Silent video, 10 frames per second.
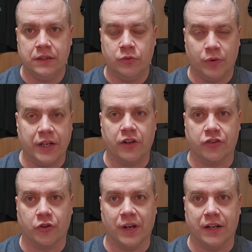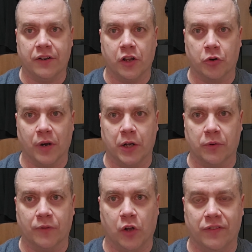we also had another writer
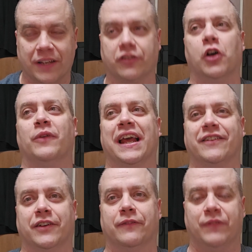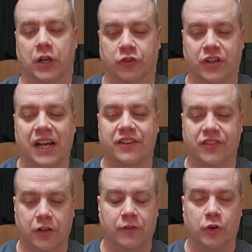involved in this. No, that's unfair. Scott
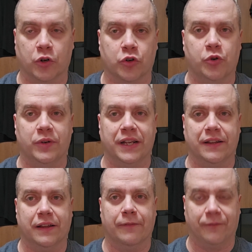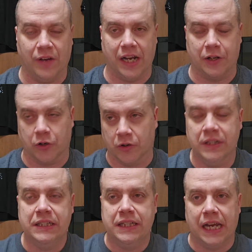Silver, who did The Fighter.
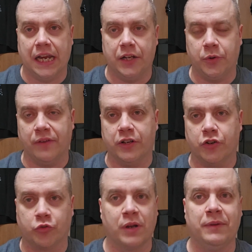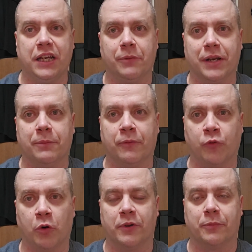And you have an extremely committed
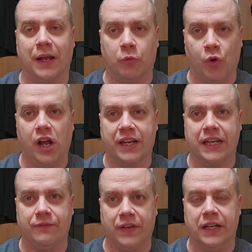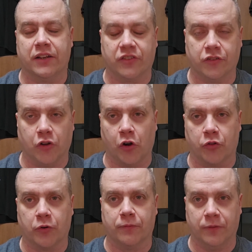performance by Joaquin Phoenix as
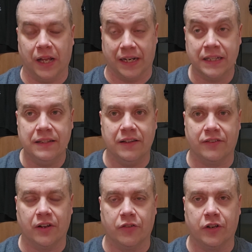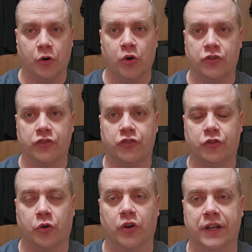Arthur Fleck. This tells the origin
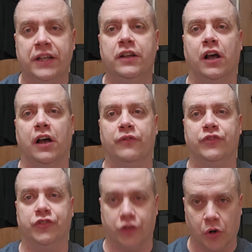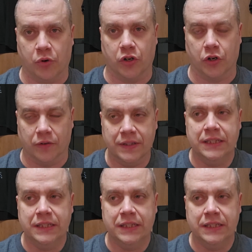story of Joker.